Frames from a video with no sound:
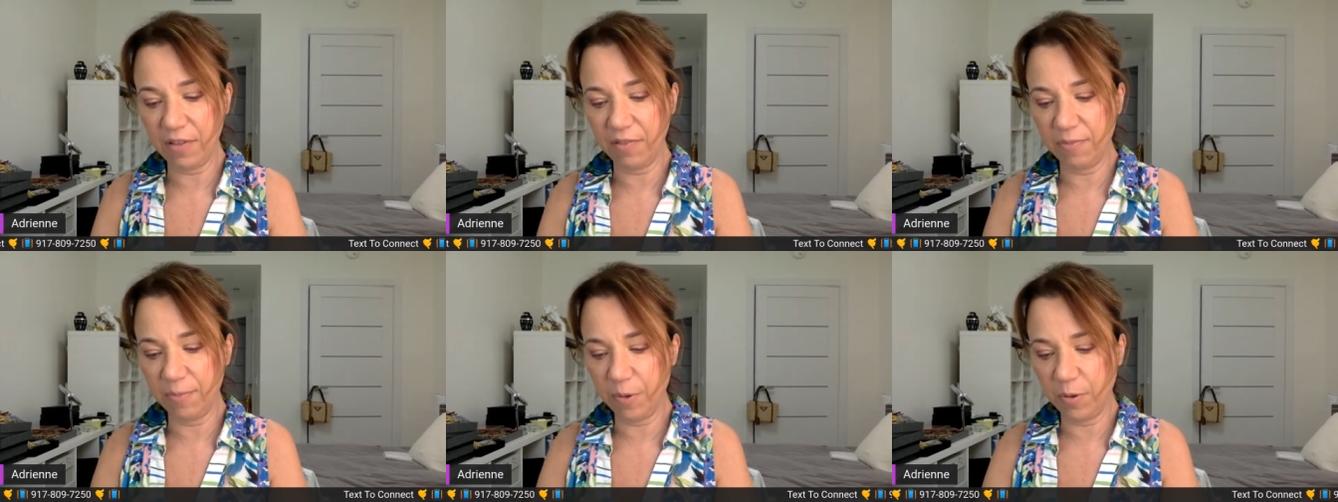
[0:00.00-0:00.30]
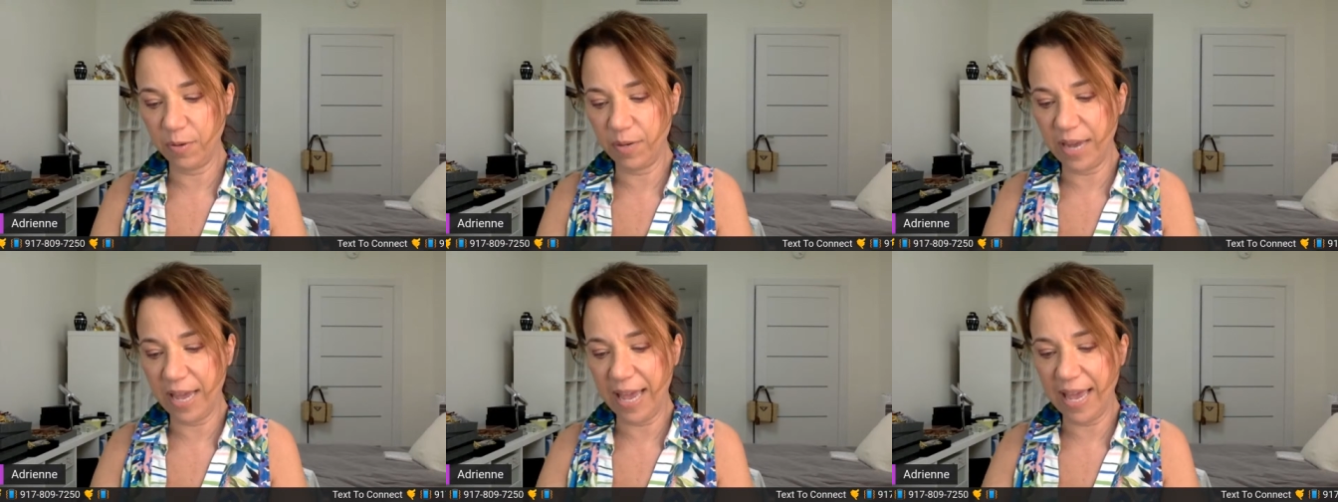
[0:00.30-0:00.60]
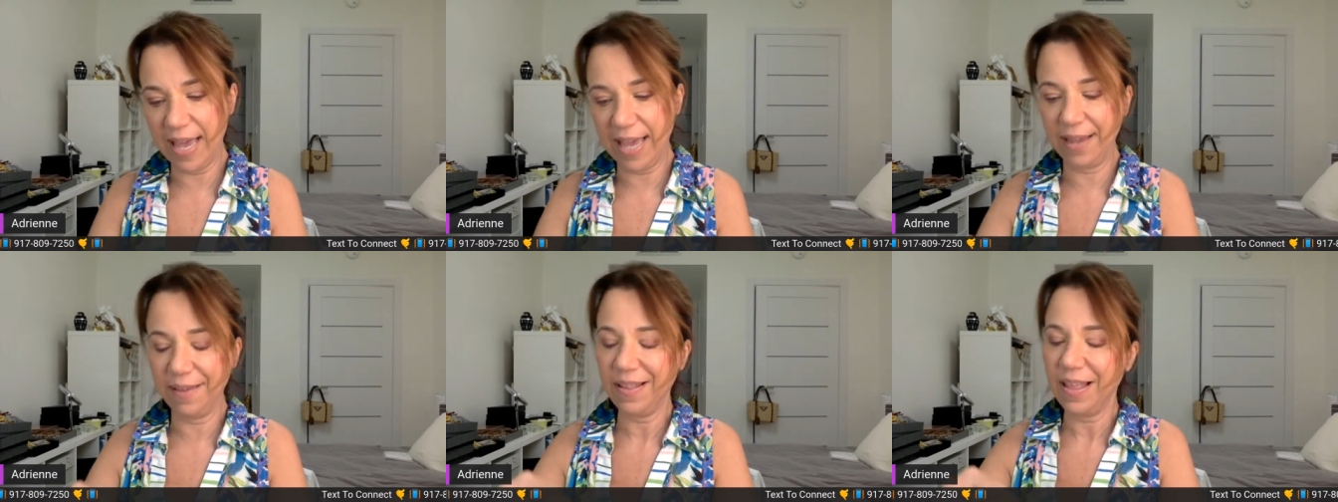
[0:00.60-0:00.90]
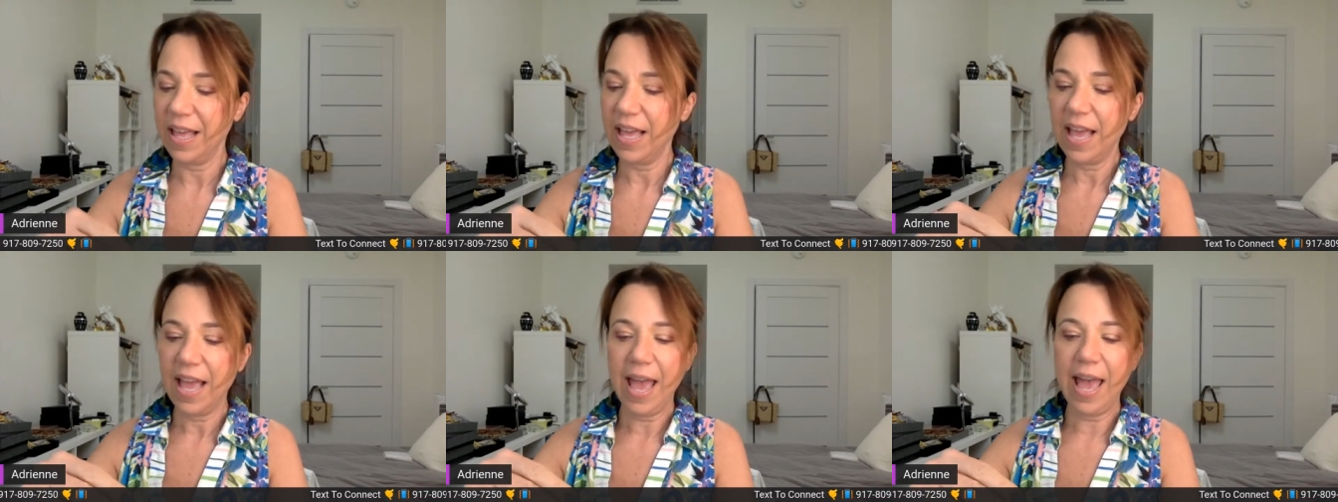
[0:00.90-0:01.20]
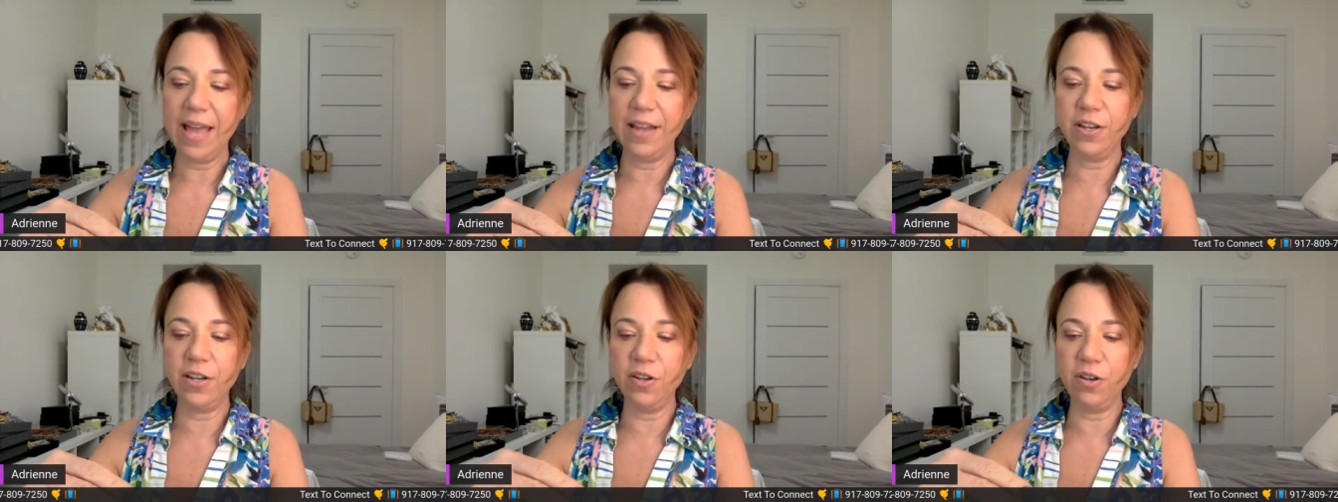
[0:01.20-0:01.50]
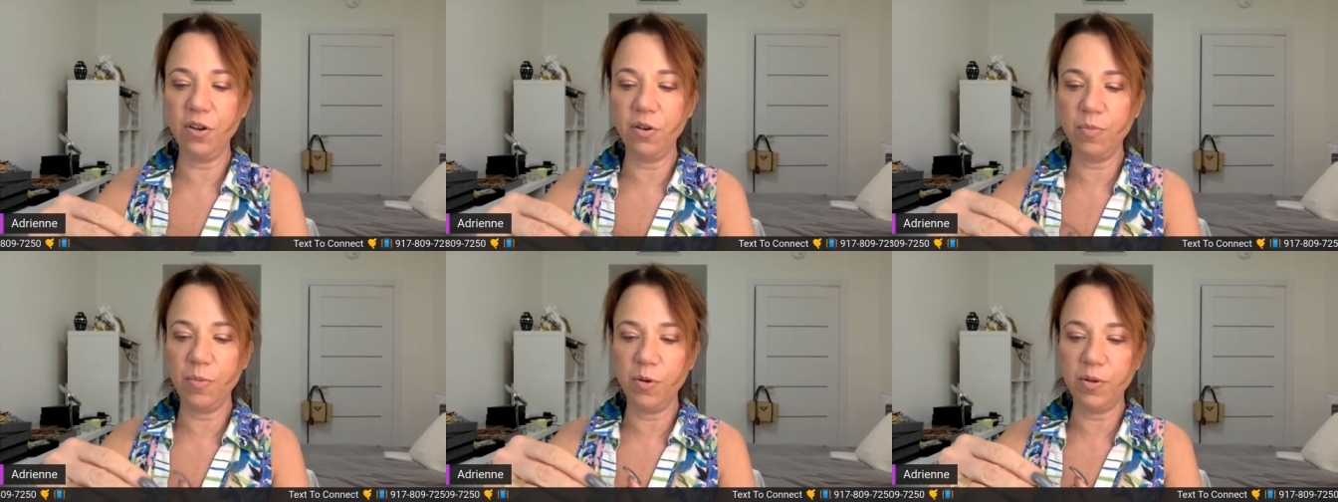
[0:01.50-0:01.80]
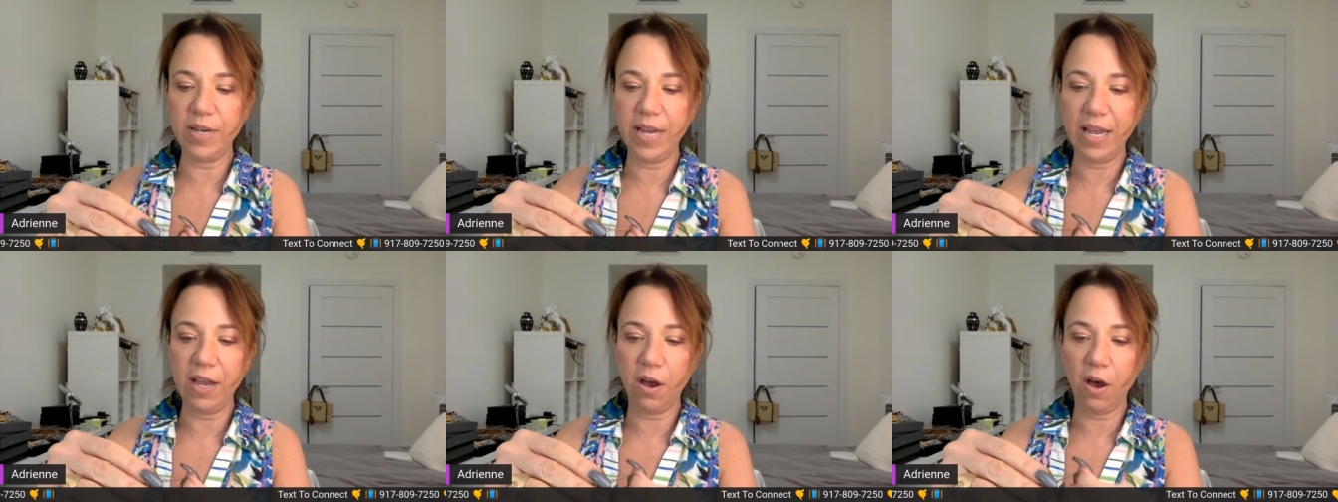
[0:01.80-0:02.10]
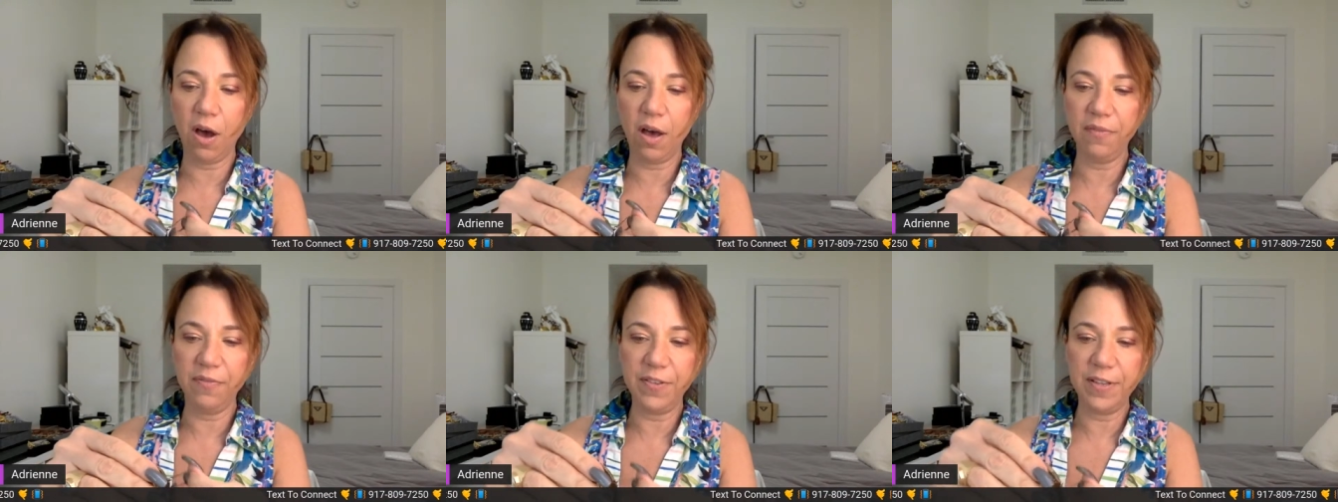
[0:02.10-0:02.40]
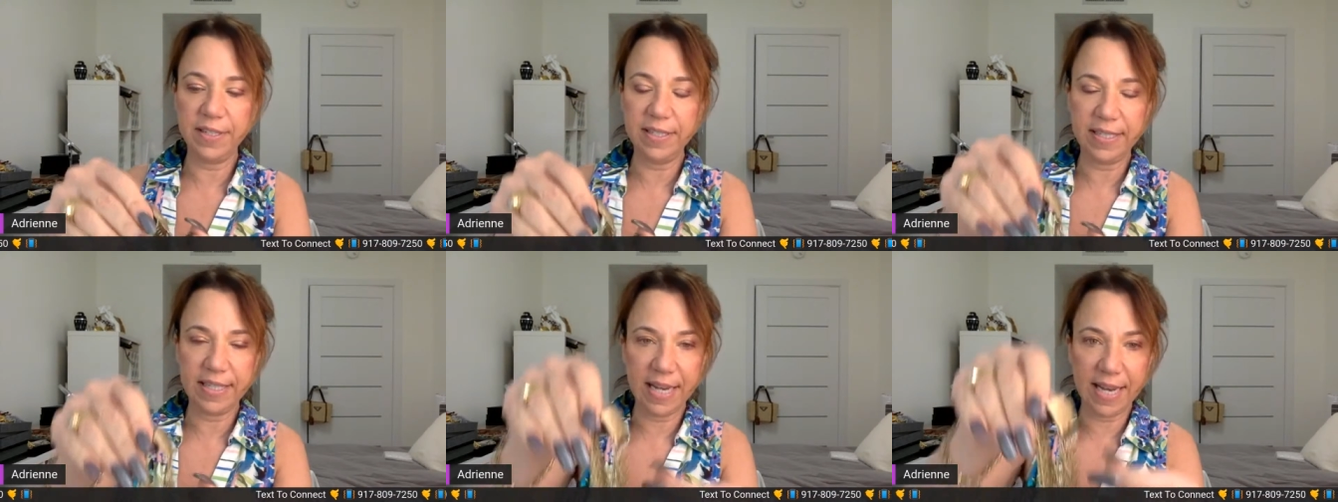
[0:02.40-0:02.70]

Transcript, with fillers: of Monet. And you know, Monet often